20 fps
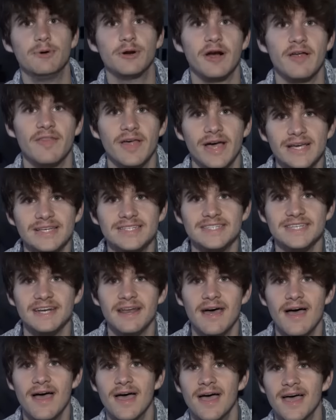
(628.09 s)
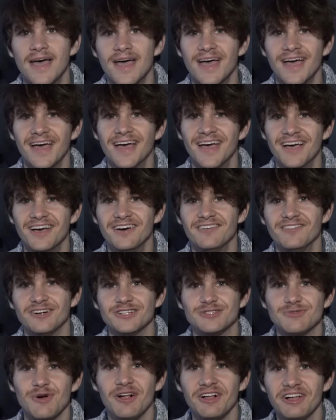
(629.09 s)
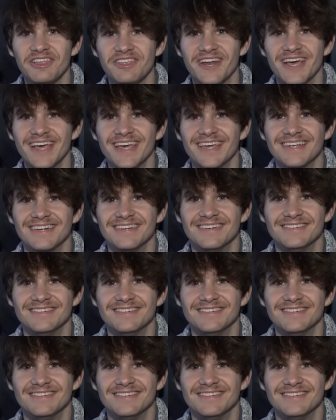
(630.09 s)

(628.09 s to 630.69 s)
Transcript: put her on the ice, and first walleye of the night.